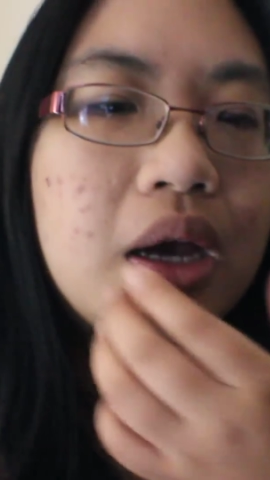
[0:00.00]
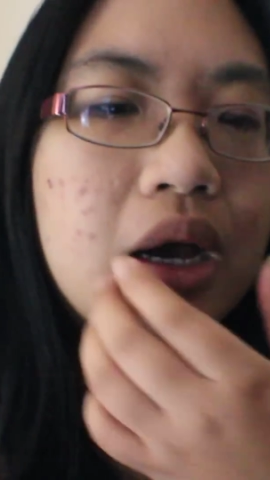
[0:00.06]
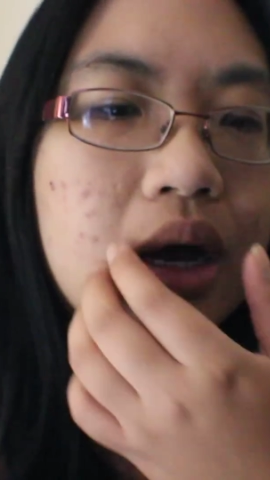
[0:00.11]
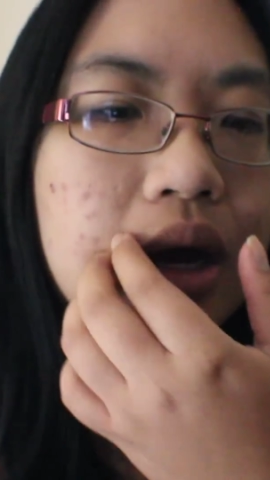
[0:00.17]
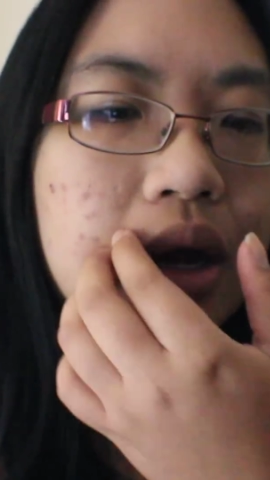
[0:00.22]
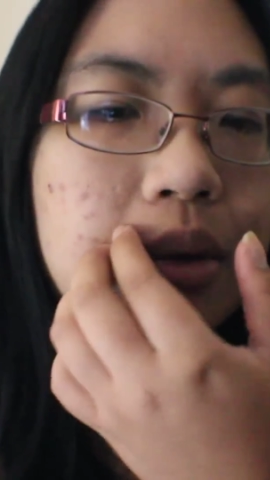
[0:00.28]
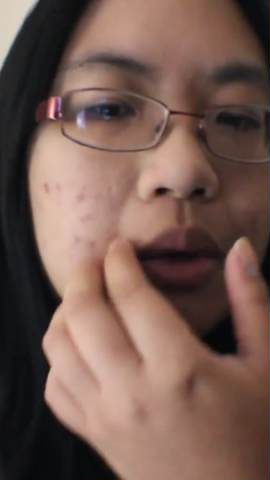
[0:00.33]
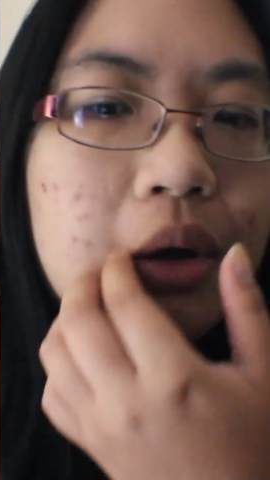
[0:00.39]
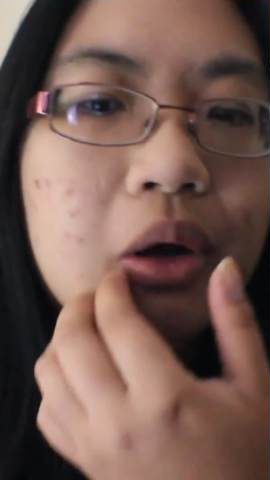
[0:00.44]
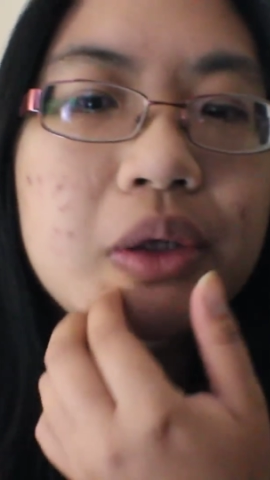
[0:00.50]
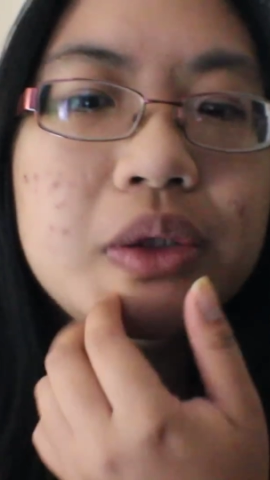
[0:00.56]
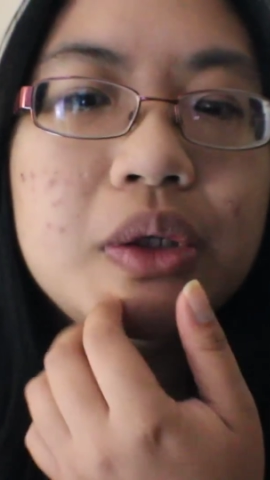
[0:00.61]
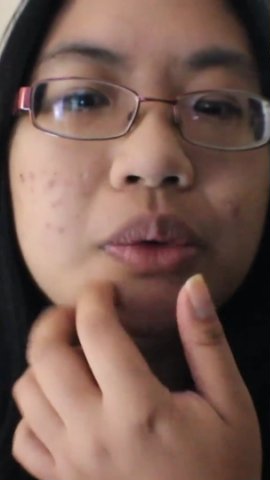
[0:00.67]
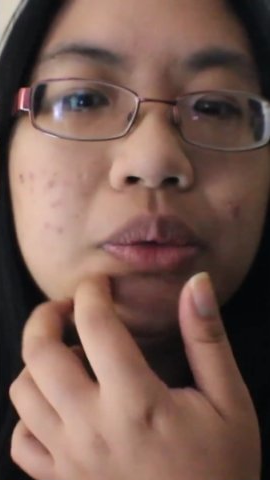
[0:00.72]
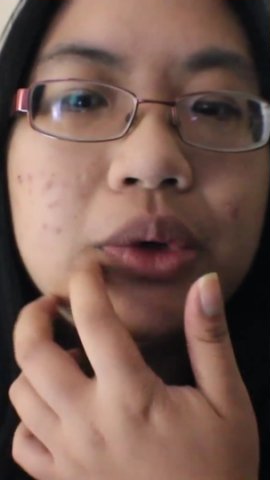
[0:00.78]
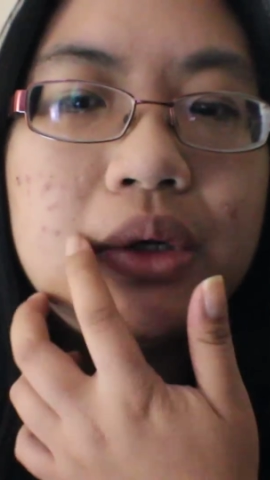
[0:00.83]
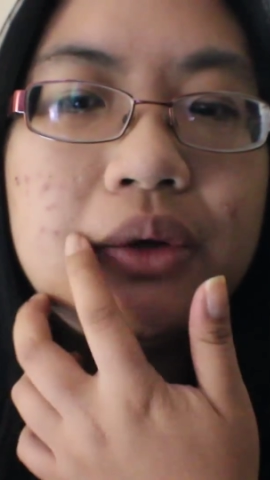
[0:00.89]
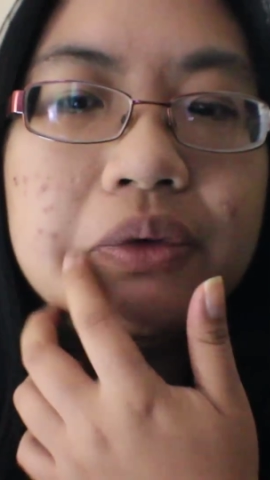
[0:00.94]

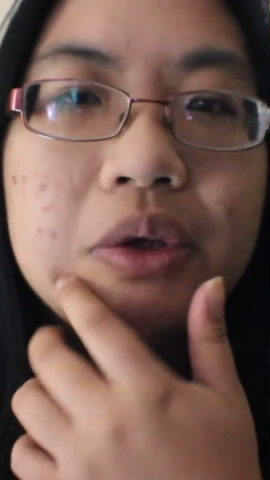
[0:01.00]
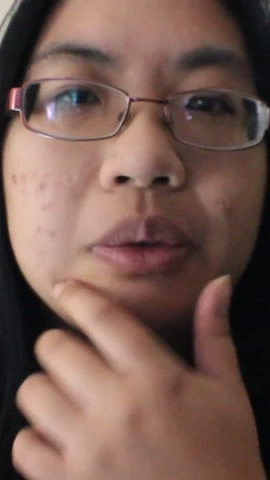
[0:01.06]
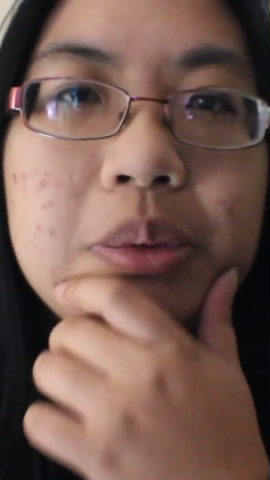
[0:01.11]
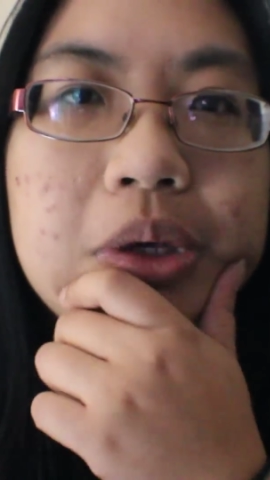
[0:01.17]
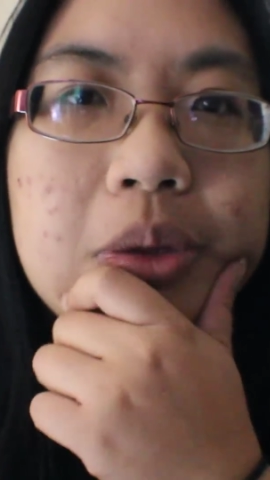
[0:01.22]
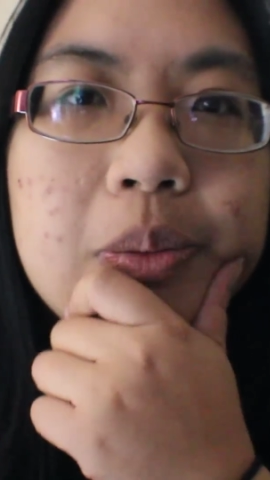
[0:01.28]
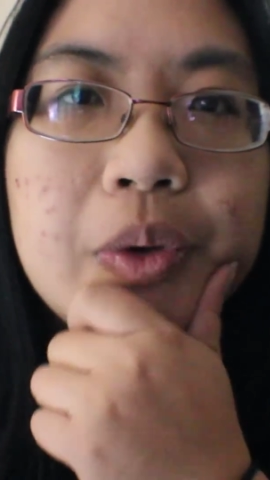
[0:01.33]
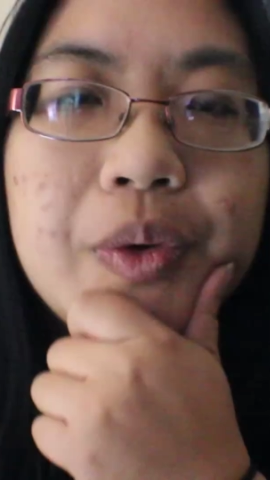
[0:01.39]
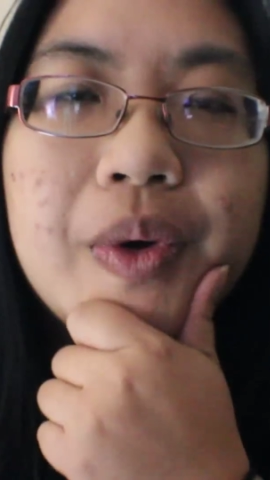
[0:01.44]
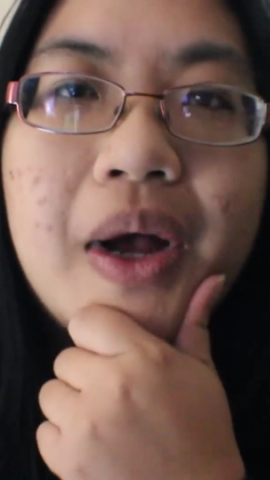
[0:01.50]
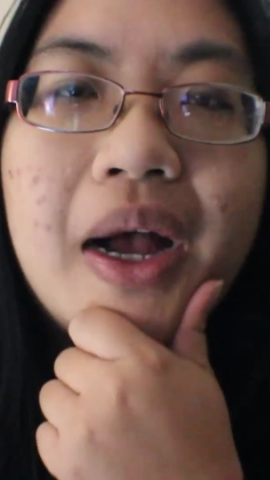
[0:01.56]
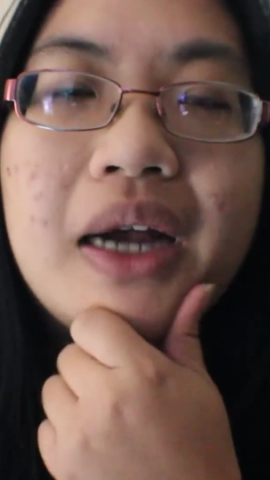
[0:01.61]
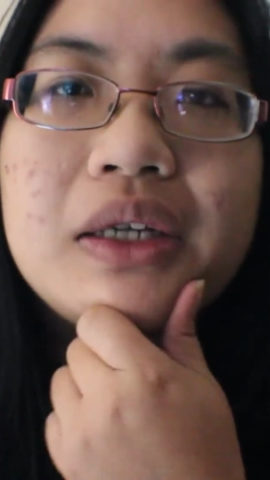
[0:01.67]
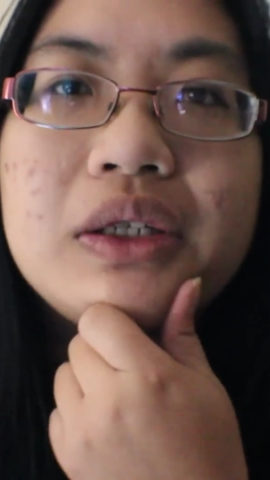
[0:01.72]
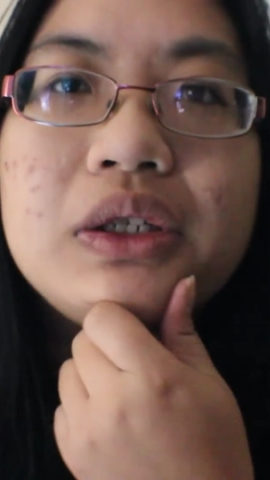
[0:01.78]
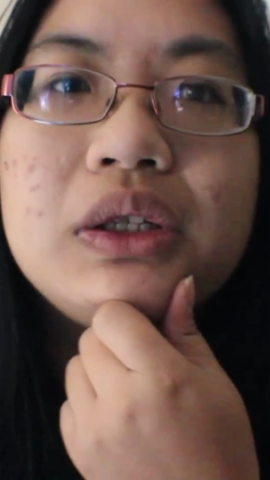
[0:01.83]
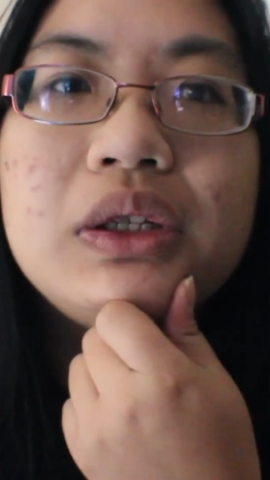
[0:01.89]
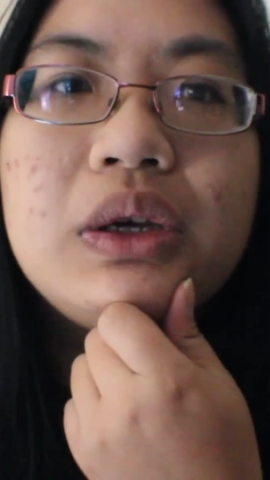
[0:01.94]
Also, one of the people who
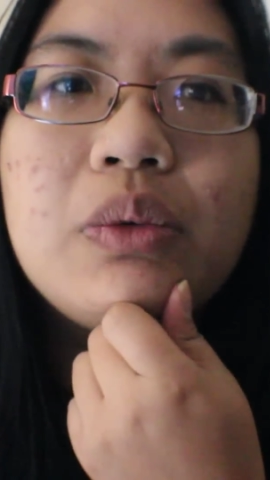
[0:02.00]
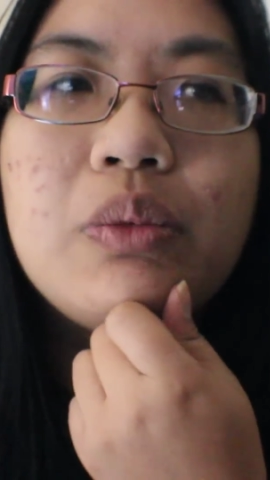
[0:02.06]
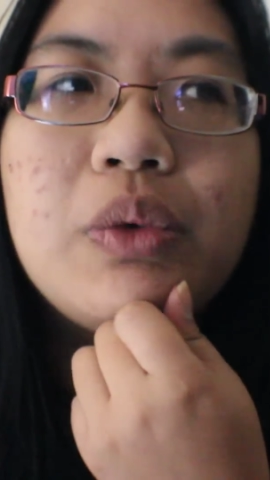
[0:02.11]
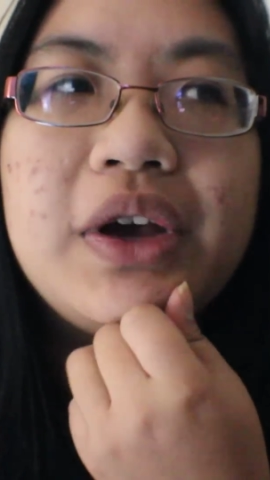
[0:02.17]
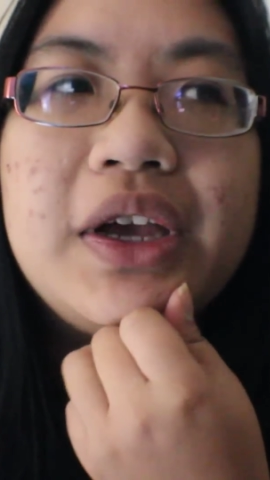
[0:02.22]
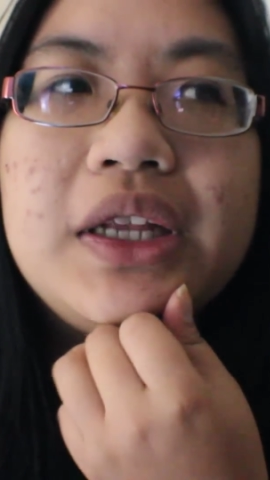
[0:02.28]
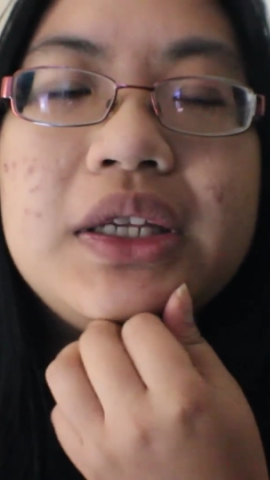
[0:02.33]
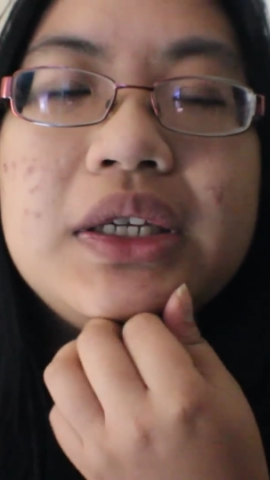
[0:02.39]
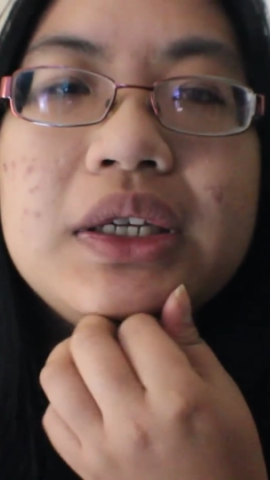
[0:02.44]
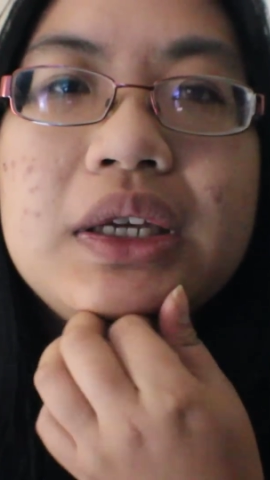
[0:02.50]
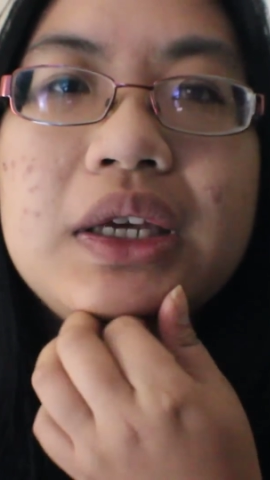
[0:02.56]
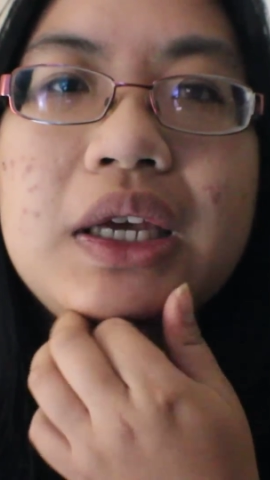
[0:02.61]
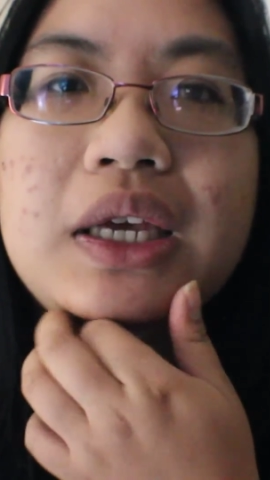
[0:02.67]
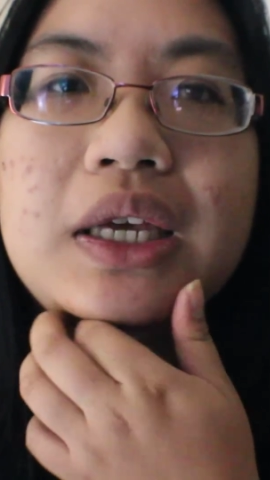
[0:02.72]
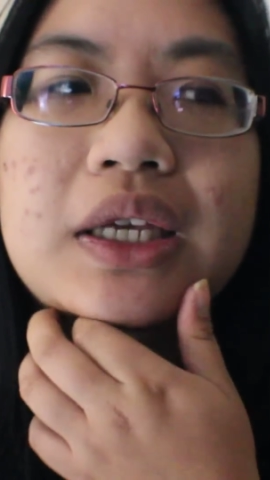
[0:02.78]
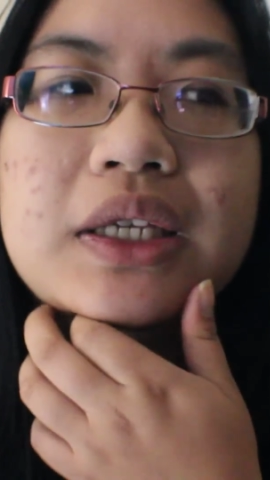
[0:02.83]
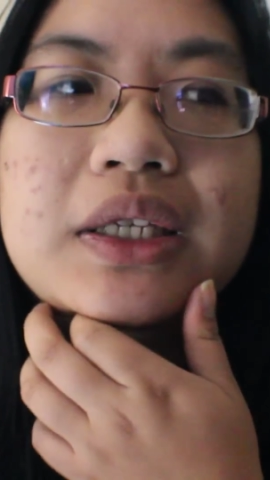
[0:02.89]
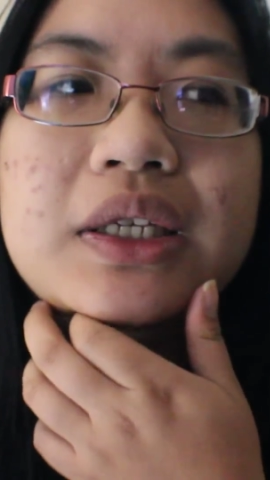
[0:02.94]
actually went
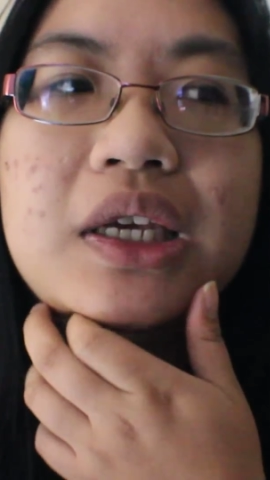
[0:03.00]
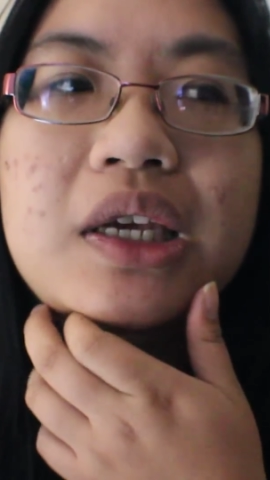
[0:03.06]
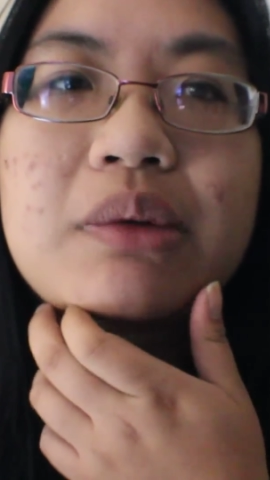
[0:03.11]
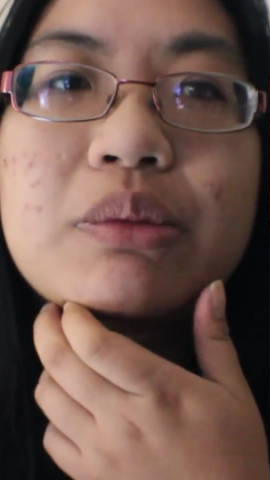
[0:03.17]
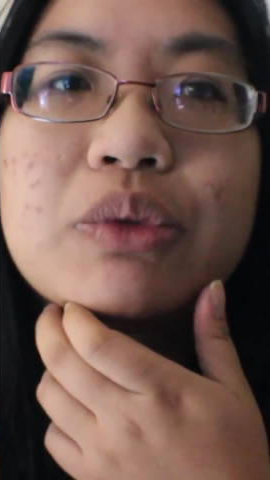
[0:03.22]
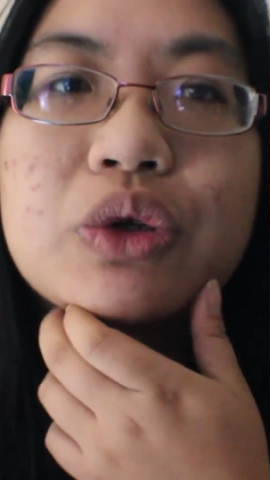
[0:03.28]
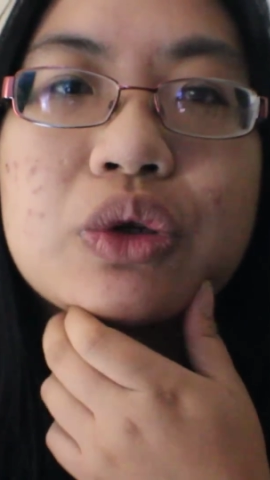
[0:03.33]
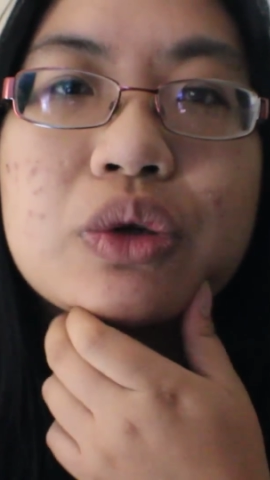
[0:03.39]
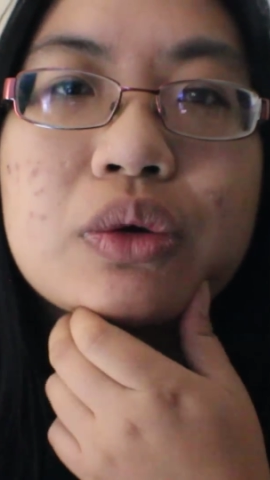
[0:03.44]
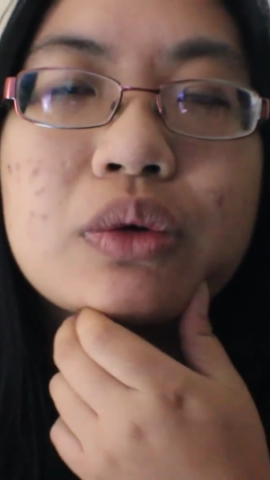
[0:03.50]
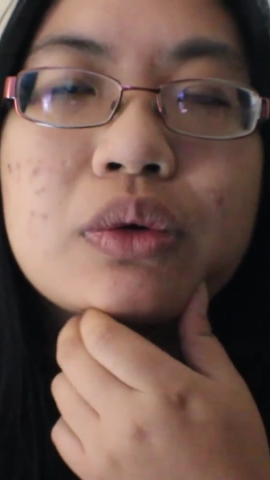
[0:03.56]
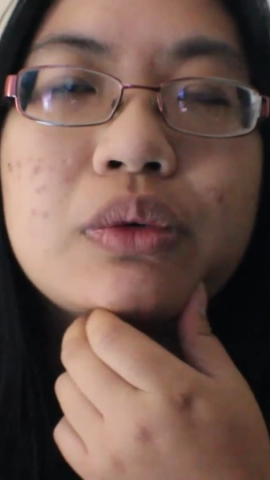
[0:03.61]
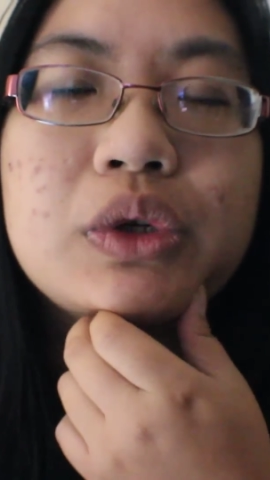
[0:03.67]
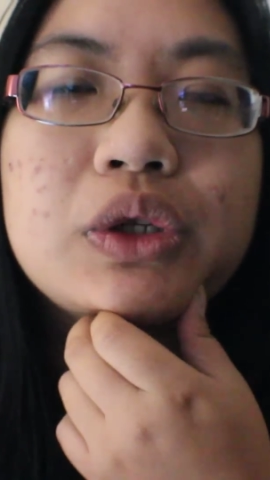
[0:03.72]
is Kim Chiu,